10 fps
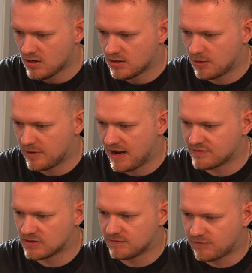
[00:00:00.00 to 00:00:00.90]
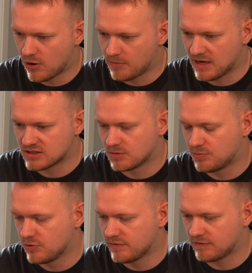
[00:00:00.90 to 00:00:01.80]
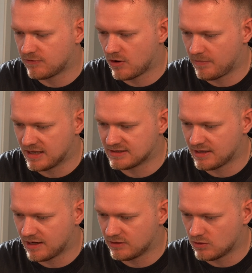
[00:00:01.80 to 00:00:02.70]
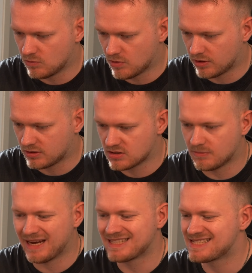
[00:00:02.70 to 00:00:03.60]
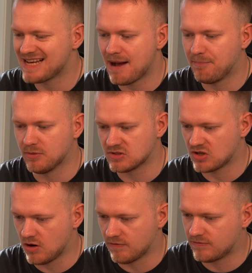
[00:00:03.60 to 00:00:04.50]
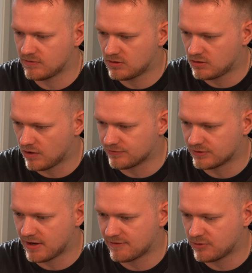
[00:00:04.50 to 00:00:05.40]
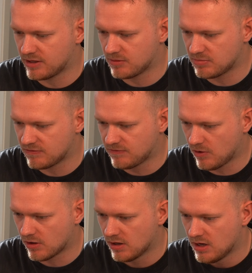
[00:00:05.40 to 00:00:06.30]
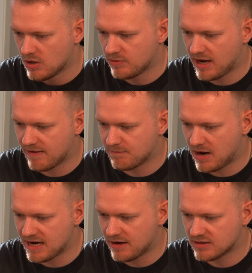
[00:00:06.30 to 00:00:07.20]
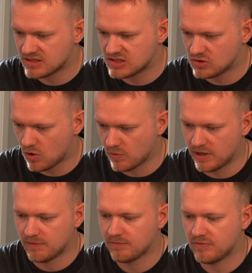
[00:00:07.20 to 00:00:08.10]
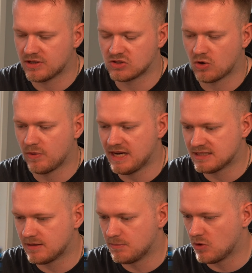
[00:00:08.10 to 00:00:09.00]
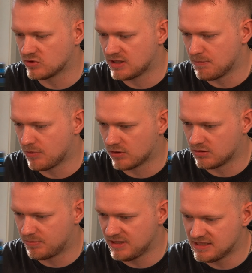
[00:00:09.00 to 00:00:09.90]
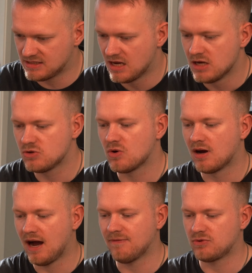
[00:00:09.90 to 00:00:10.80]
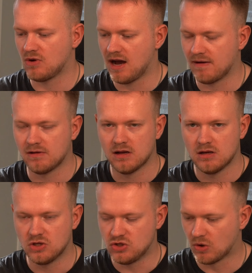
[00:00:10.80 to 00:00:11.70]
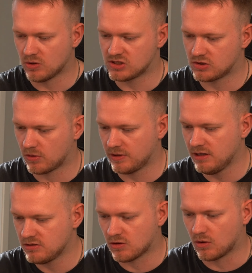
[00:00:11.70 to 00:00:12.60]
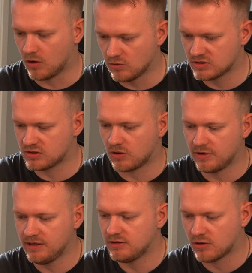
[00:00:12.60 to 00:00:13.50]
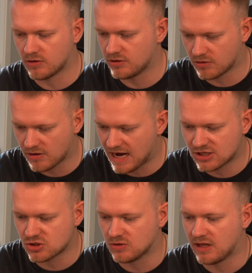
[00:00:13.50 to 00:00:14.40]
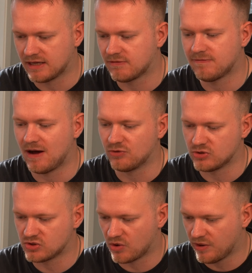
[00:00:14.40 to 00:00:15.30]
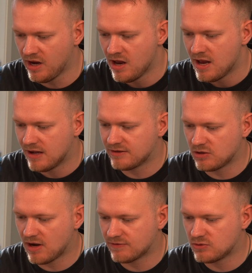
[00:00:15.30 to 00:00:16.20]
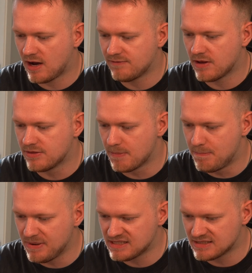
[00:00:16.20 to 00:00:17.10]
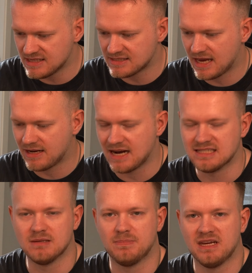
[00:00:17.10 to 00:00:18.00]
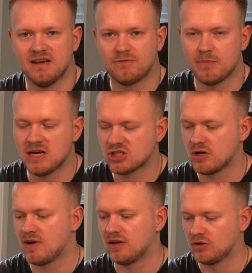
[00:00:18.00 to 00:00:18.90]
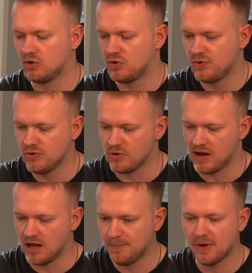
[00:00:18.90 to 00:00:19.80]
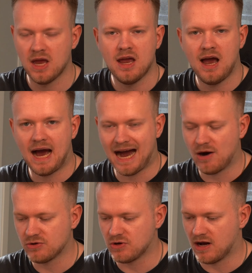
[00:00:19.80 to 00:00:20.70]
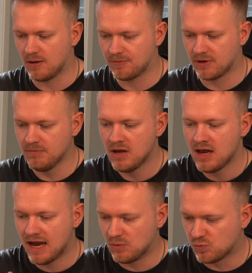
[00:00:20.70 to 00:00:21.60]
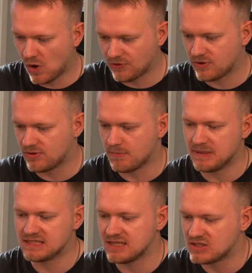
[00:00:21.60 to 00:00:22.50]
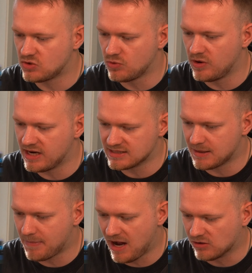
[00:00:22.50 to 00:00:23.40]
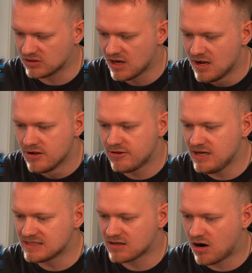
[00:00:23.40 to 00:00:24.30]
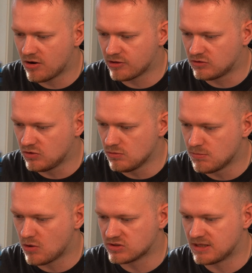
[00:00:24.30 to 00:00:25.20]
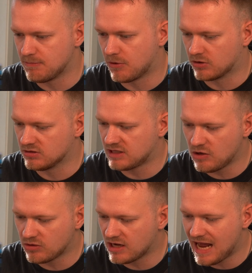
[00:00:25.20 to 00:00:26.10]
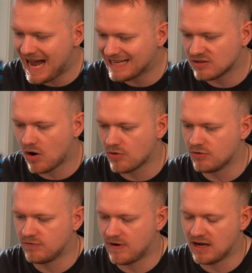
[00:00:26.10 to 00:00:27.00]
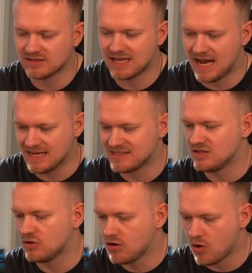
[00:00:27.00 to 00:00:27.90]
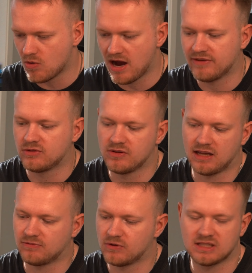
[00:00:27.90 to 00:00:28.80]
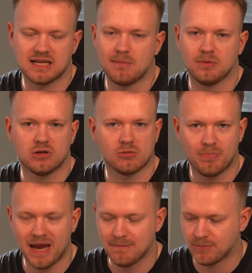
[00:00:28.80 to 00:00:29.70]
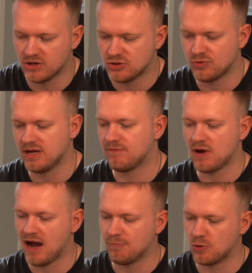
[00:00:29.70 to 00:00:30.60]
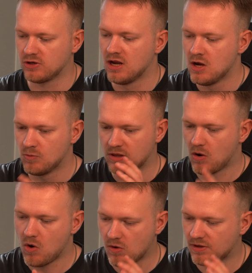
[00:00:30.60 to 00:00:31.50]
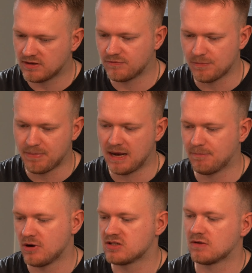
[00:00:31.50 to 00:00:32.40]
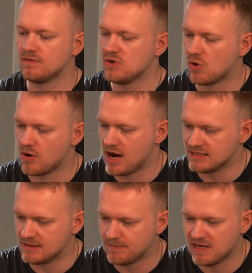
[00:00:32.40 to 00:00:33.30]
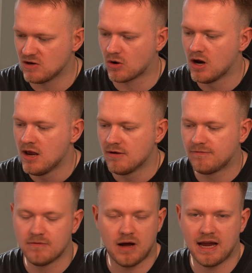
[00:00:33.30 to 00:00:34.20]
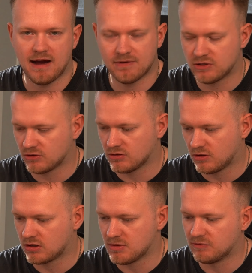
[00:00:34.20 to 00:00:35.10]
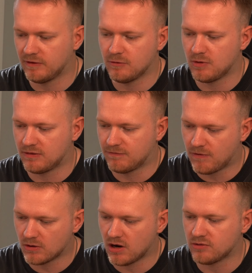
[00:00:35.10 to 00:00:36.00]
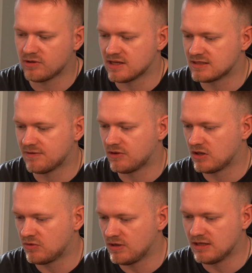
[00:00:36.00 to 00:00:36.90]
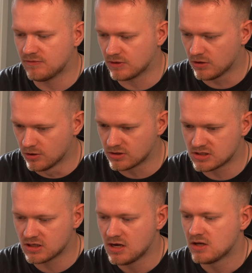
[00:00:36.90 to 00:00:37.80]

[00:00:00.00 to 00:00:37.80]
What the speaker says: Then we have some formats, some proven formats that I know work, some examples of content I created before. We have my story. The story is the most important piece. You have to have your story, your whole story, your actual founder story. And then you have to have the business and ICP, information around who you help, how you help them, and what the business truly is about. These are the two most important. Then you can add other files as you go after that. For example, your pain point tree, if you have one, with all the different pain points of your ICP. I have a document with 473 different hooks.